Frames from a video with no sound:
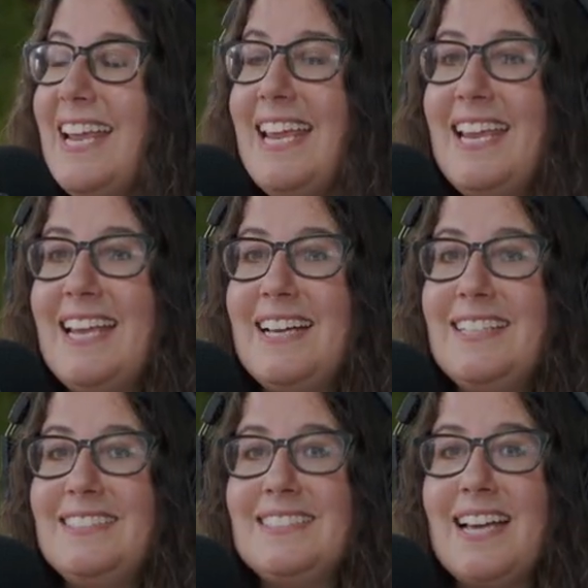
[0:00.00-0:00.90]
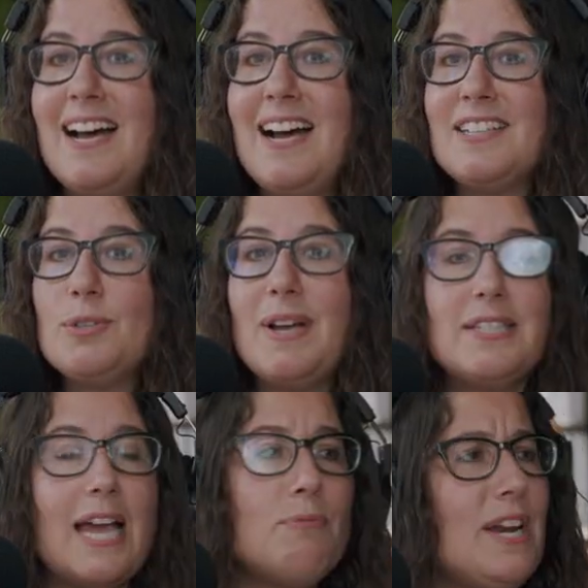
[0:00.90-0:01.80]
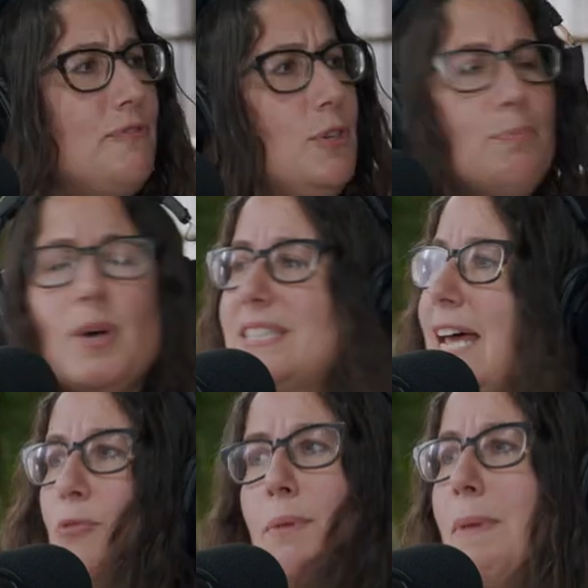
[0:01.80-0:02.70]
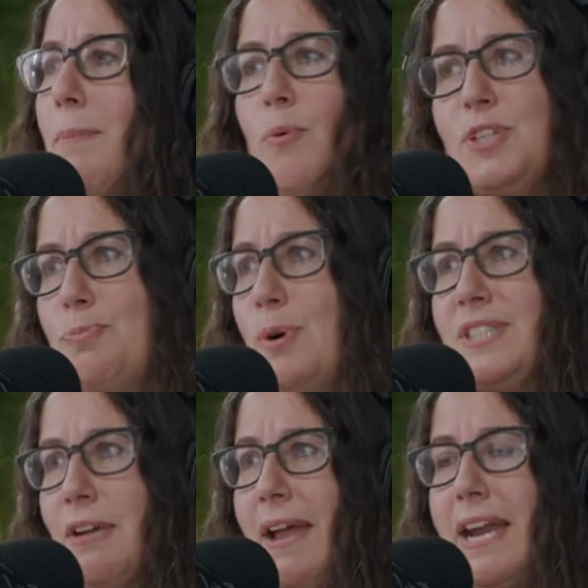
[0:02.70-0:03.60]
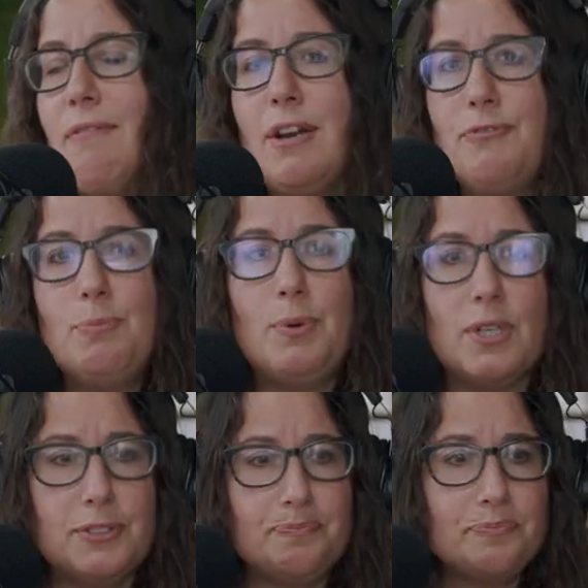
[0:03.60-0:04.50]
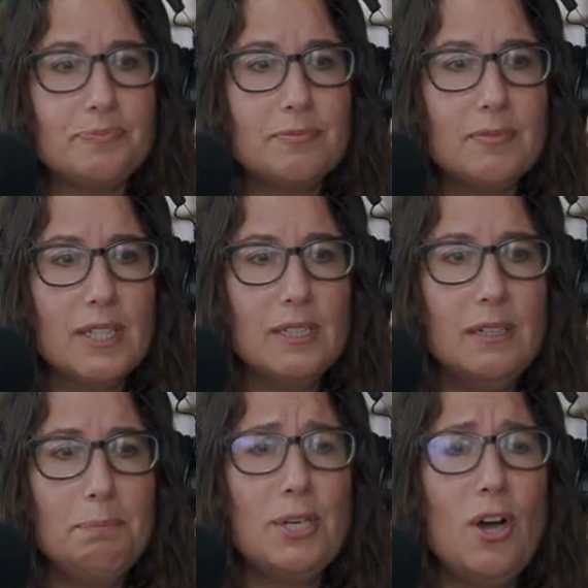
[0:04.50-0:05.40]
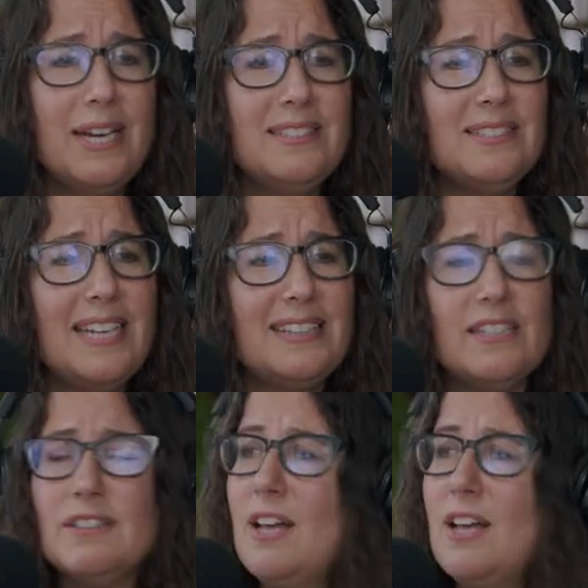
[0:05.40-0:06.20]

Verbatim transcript: And uh, so I, I read a few books. I don't remember which books I read. I read a few books. But honestly, I think a